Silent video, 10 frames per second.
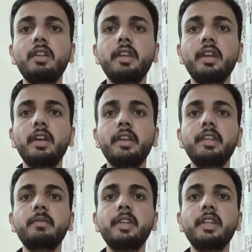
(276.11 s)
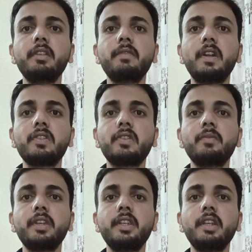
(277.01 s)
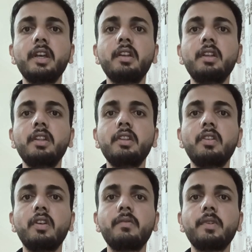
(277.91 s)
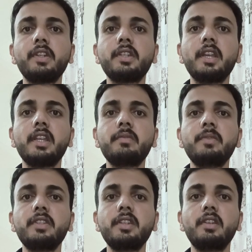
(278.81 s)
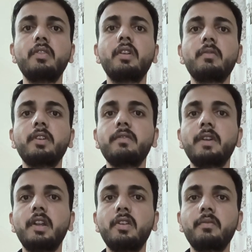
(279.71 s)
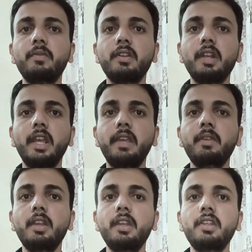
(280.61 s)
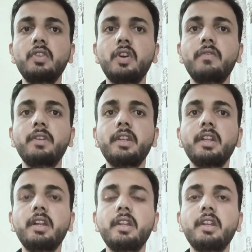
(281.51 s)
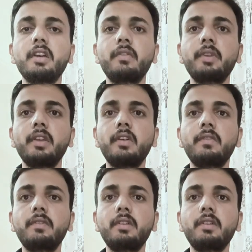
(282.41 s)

In many parts of the India, the corporation has been seen normal part of the life, is often regarded a way of